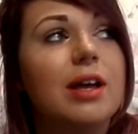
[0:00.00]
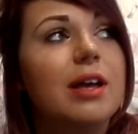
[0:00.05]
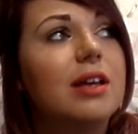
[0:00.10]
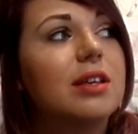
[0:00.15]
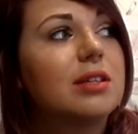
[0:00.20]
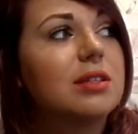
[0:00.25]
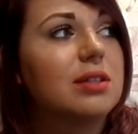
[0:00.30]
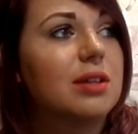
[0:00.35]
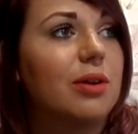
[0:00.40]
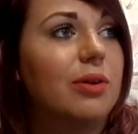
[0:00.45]

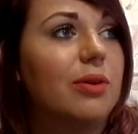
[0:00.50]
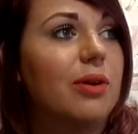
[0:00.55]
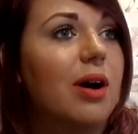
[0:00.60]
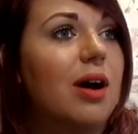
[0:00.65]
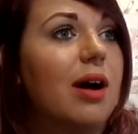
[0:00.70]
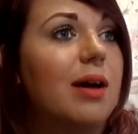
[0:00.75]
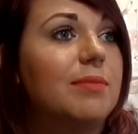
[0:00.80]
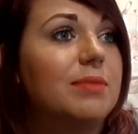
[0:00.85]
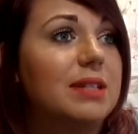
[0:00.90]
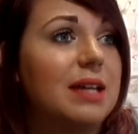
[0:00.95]
so
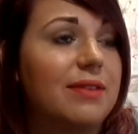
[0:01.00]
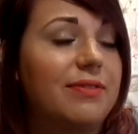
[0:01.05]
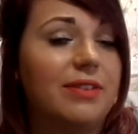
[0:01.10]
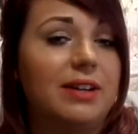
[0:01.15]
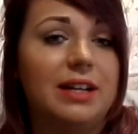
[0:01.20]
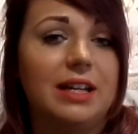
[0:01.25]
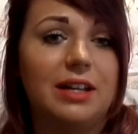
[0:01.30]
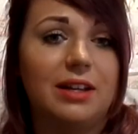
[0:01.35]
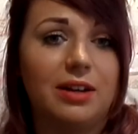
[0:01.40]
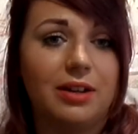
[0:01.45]
I'm definitely
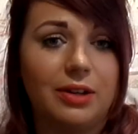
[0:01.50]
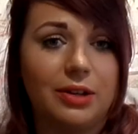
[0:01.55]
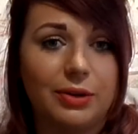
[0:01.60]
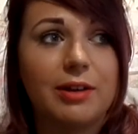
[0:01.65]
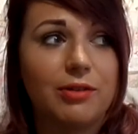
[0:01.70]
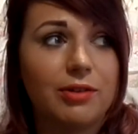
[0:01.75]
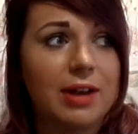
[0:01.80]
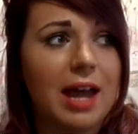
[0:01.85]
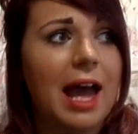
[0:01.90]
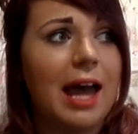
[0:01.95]
going to go
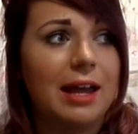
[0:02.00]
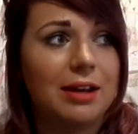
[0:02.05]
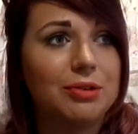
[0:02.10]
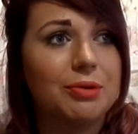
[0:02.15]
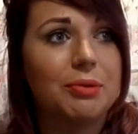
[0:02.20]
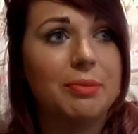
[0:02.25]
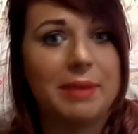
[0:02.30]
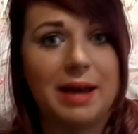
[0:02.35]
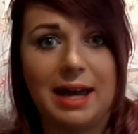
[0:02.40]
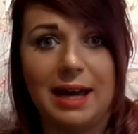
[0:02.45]
candle
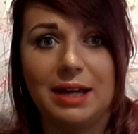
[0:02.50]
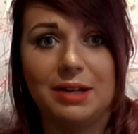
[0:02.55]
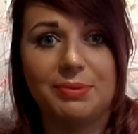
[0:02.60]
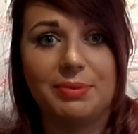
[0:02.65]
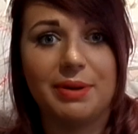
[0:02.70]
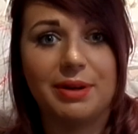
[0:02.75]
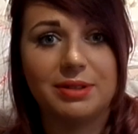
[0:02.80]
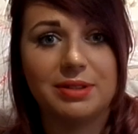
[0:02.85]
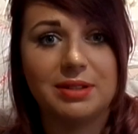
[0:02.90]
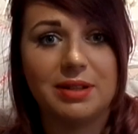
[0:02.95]
mad
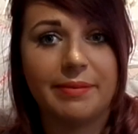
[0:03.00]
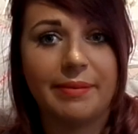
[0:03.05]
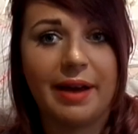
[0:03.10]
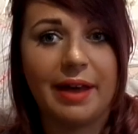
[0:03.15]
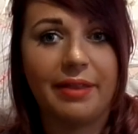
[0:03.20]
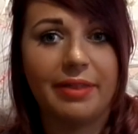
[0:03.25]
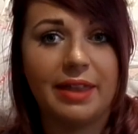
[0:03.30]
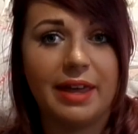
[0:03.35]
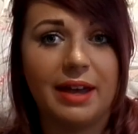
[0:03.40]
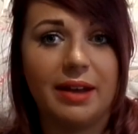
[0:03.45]
whilst I'm out
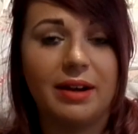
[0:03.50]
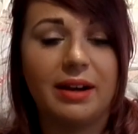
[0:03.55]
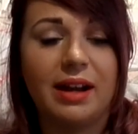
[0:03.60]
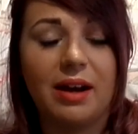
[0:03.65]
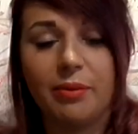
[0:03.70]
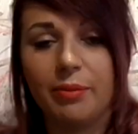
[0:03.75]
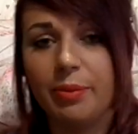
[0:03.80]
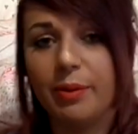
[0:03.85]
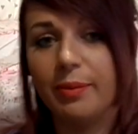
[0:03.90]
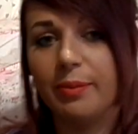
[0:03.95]
there, and that will
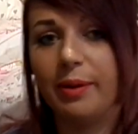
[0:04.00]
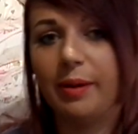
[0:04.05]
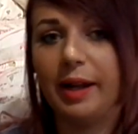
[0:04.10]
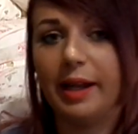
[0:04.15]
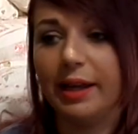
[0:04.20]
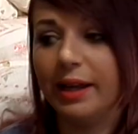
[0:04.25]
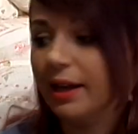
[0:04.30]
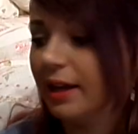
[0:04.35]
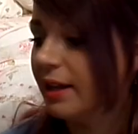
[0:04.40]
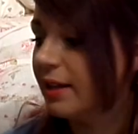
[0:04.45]
probably
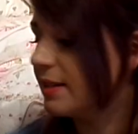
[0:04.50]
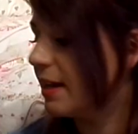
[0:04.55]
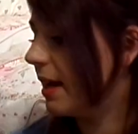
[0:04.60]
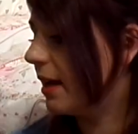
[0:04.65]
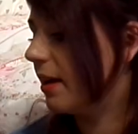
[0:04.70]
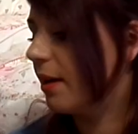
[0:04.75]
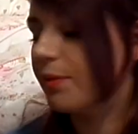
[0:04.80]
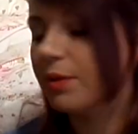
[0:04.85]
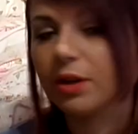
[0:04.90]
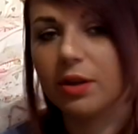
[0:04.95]

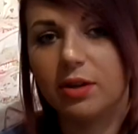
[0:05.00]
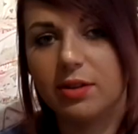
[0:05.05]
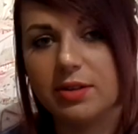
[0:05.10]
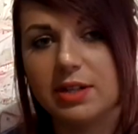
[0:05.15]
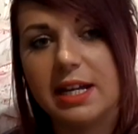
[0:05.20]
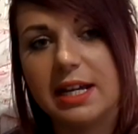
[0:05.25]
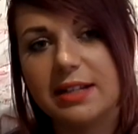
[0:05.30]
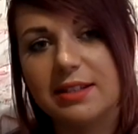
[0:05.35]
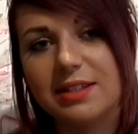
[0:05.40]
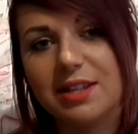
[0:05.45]
take up the
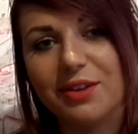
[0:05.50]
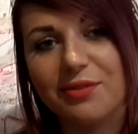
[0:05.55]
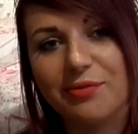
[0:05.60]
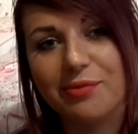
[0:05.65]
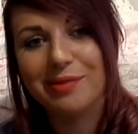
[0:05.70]
contents of